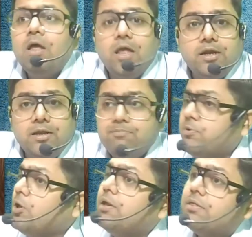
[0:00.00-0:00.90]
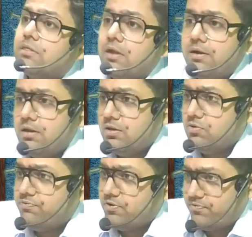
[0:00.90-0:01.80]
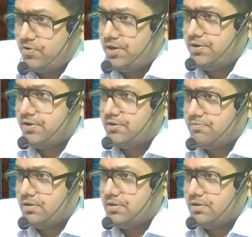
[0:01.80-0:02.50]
An employer is sending you for foreign treatment.